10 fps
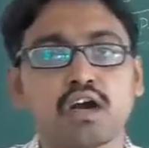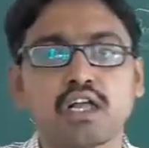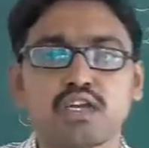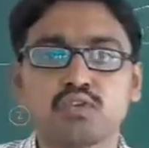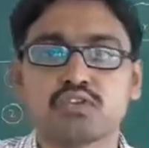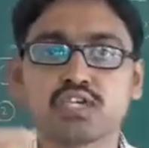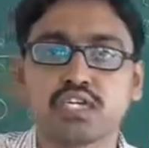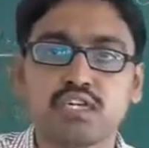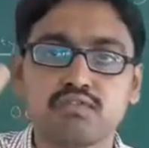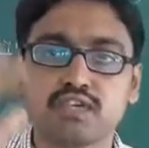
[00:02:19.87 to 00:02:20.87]
Already you are
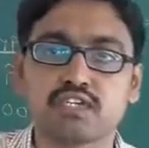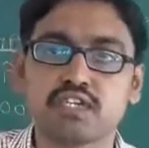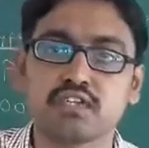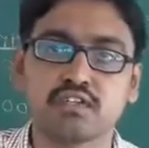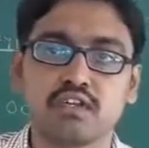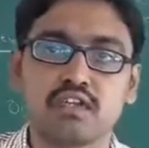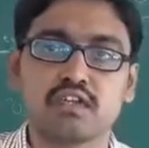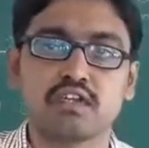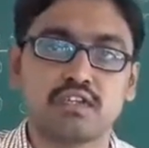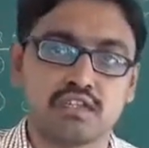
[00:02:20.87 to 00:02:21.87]
studying first year.
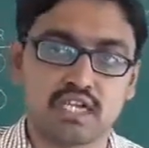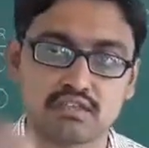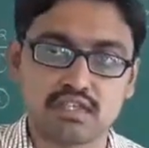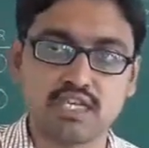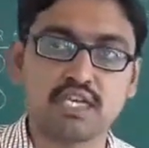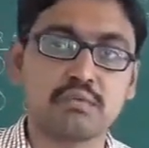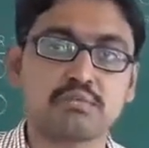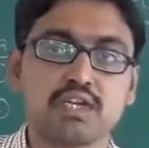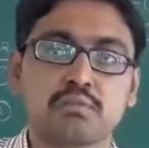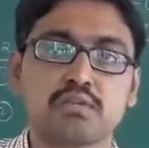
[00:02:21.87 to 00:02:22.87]
That same
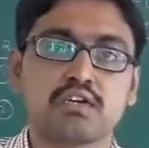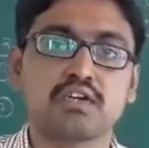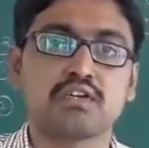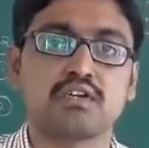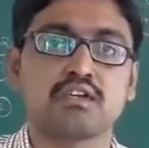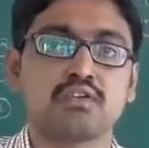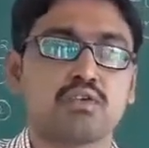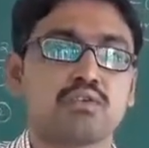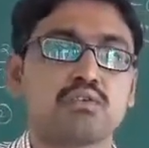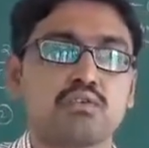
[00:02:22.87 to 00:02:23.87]
chapter you
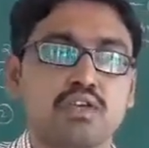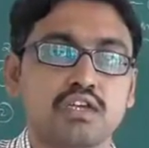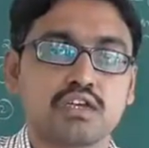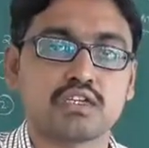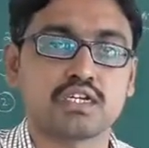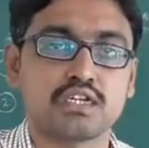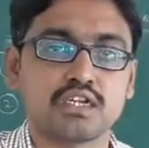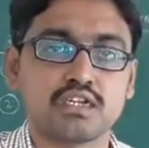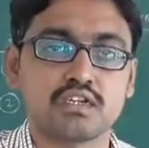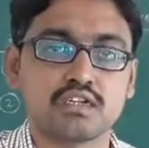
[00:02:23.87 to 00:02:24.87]
have to here studied
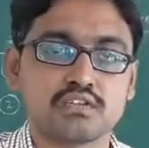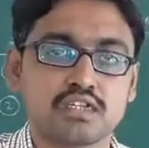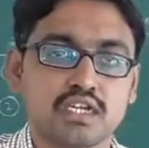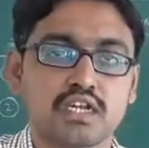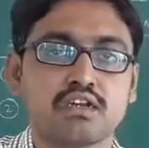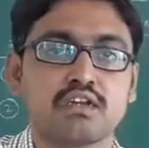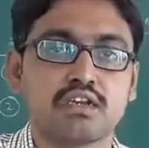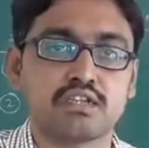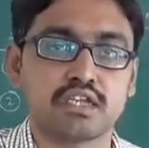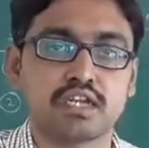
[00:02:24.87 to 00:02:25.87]
in a
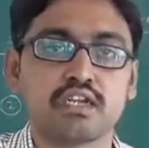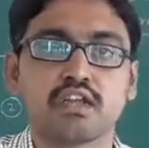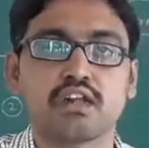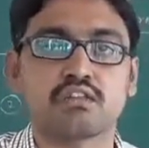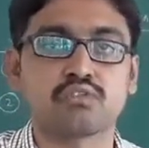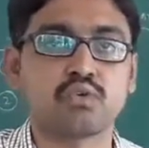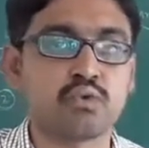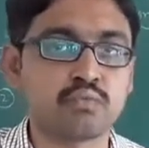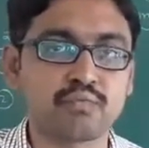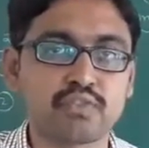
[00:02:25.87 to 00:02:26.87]
second year also.
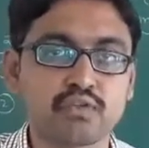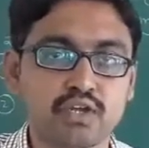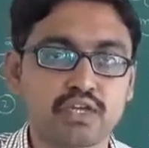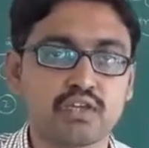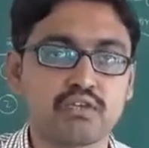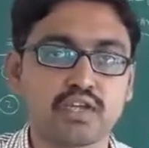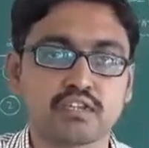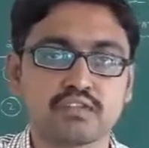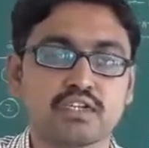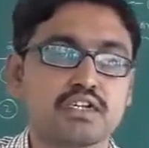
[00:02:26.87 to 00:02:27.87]
Okay, you can
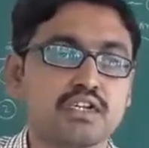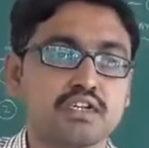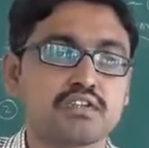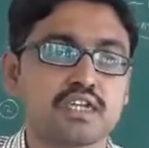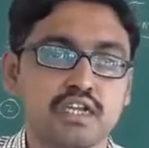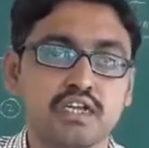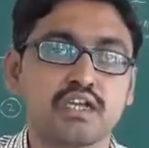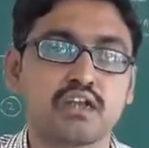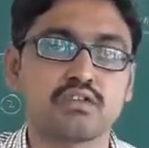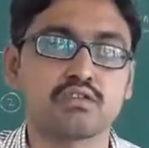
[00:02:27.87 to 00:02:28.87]
study the second year
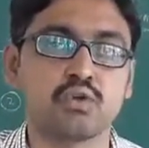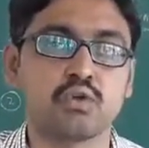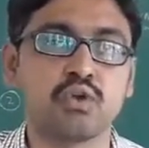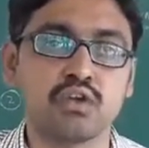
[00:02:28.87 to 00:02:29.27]
also.